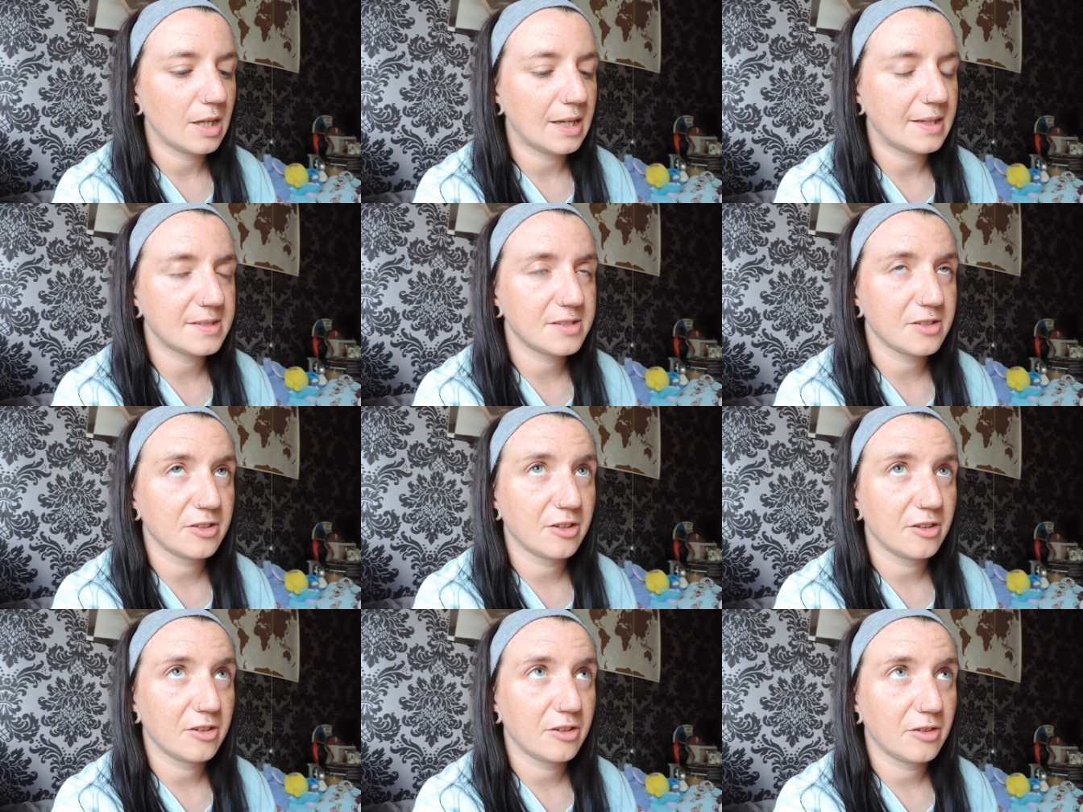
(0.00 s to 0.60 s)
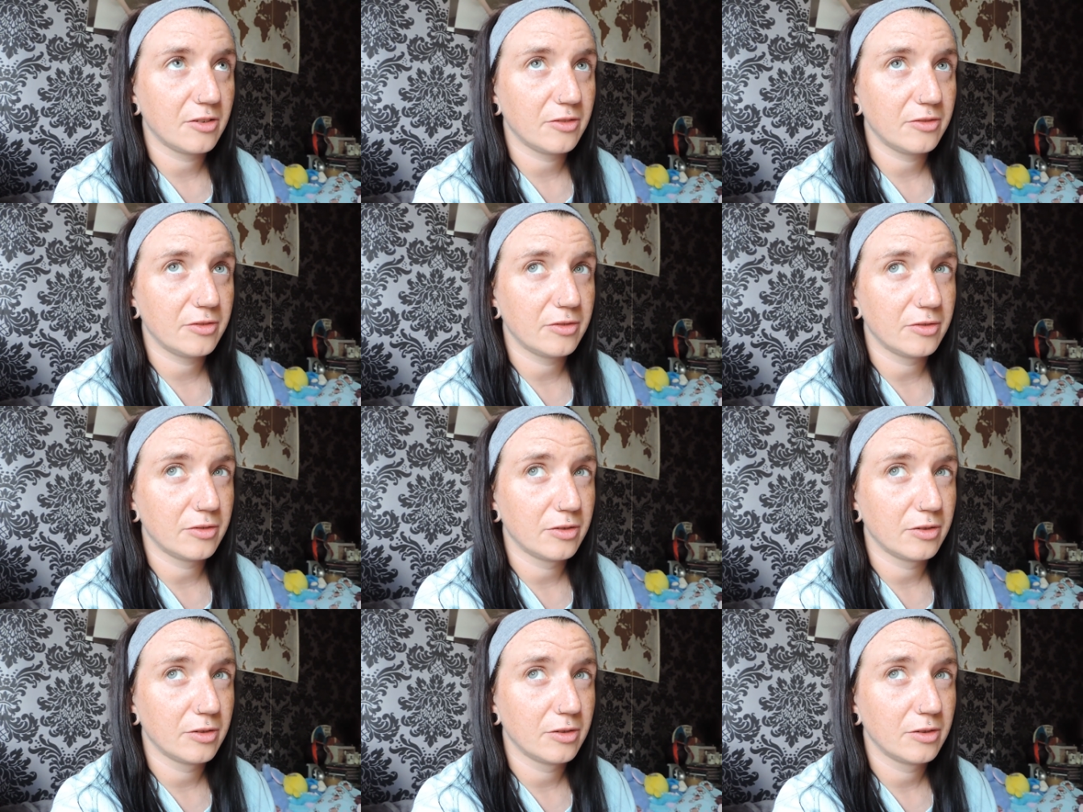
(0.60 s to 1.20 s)
As of
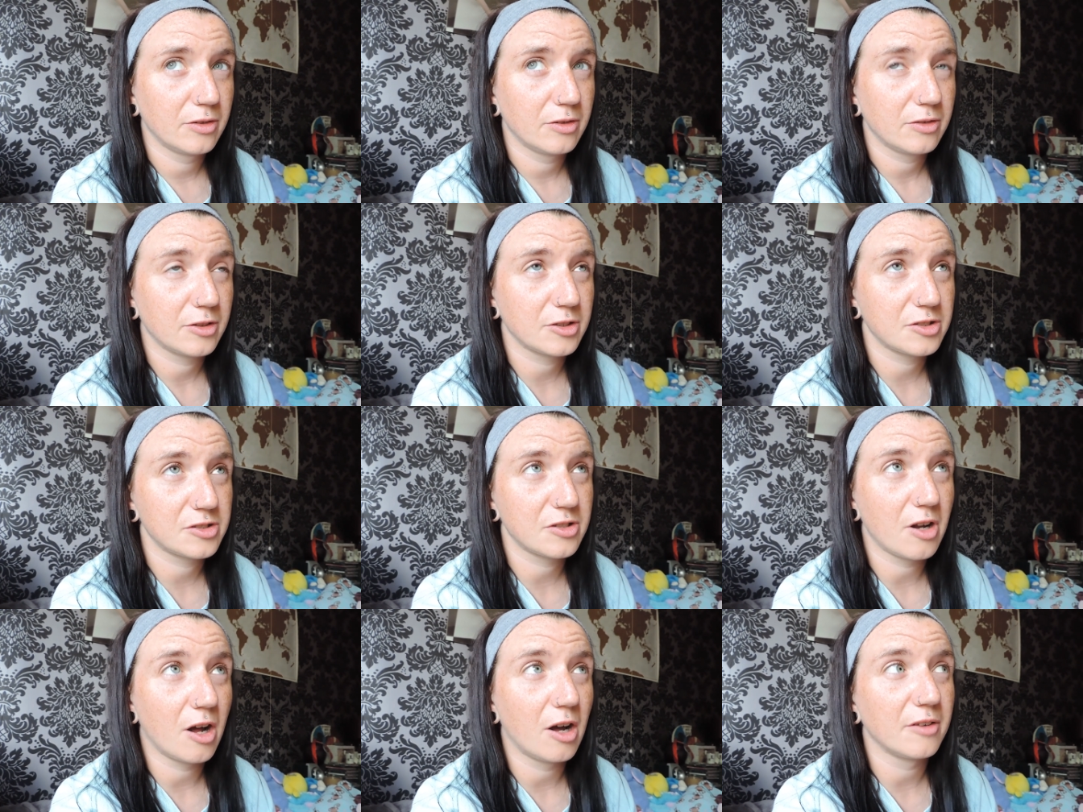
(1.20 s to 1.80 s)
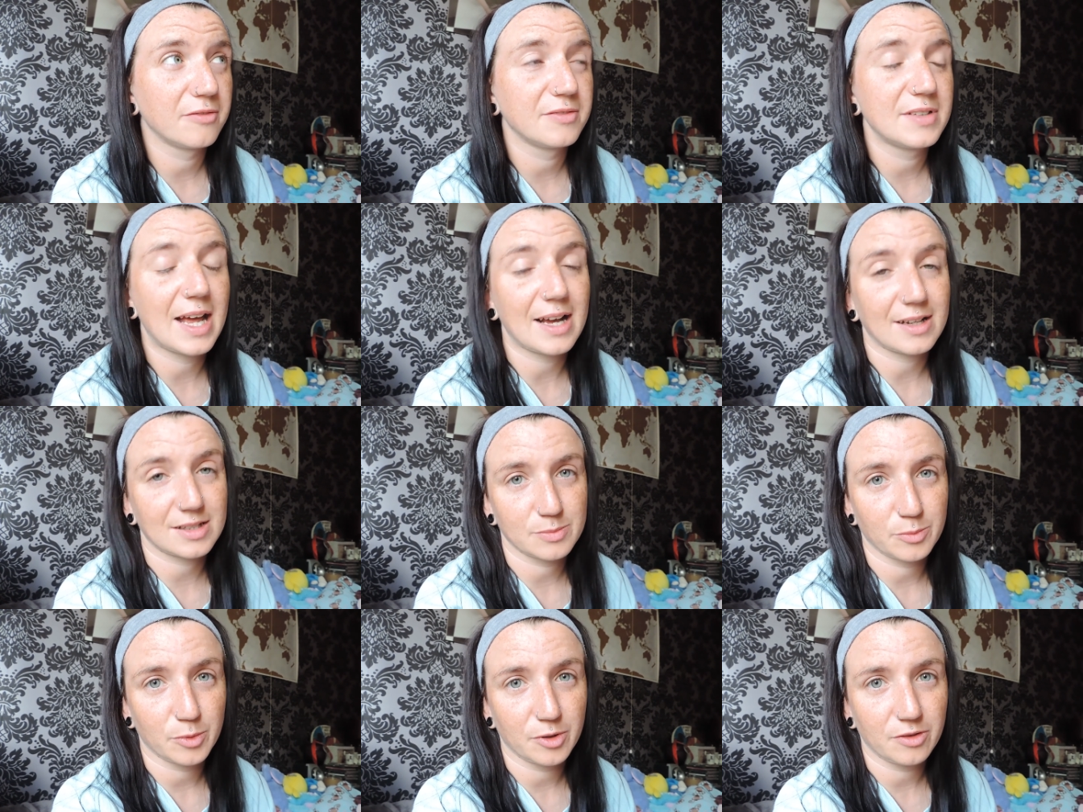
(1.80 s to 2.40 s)
the start of
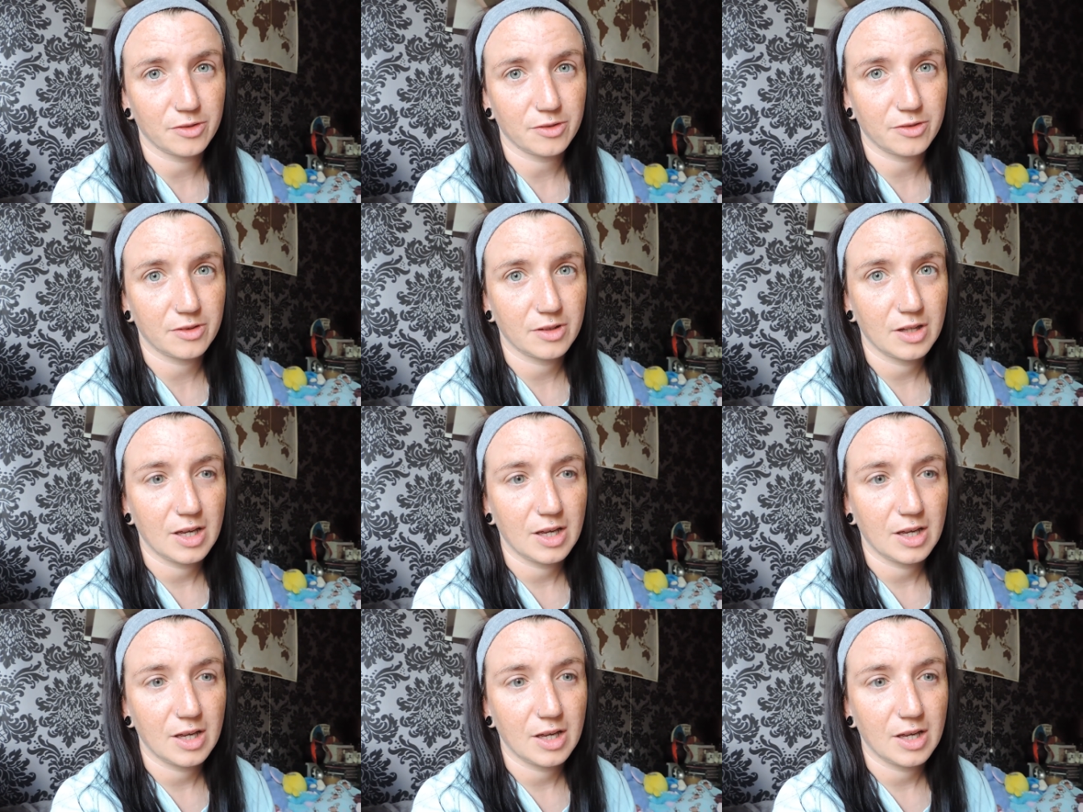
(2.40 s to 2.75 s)
next month,